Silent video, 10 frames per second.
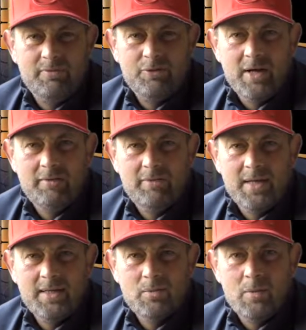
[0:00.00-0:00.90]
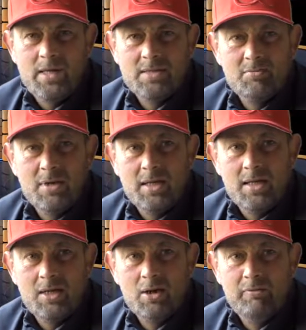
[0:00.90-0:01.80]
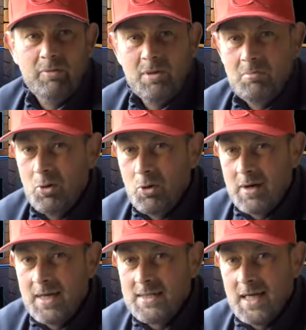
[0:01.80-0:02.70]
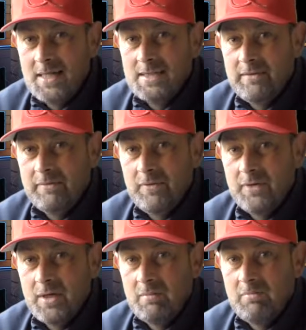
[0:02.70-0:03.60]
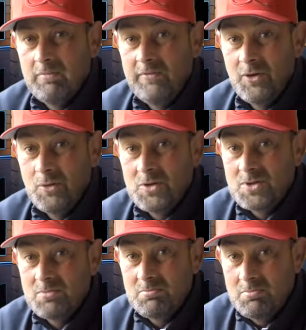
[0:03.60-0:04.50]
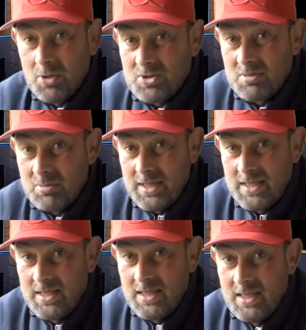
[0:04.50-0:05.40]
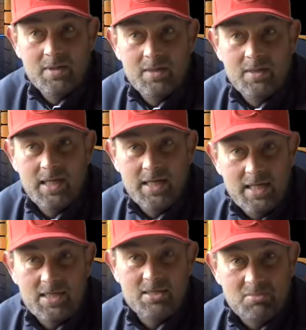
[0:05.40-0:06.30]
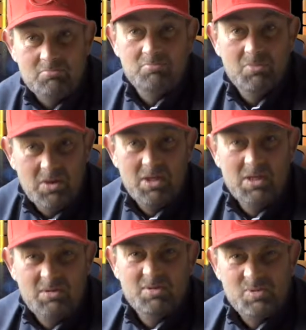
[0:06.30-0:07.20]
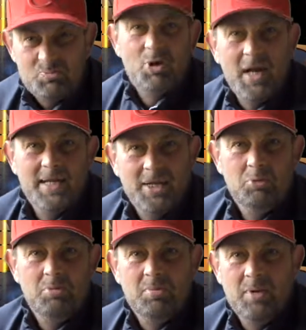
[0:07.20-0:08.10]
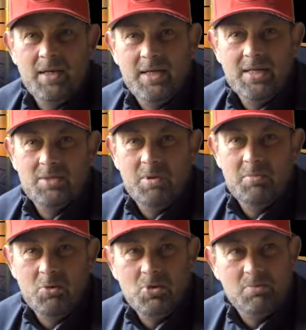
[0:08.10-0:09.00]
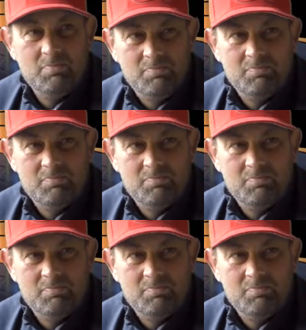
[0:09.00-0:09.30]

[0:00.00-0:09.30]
tried finding ways of making golf a bit more exciting for the viewers, possibly. It needs brightening up a bit. It needs a bit more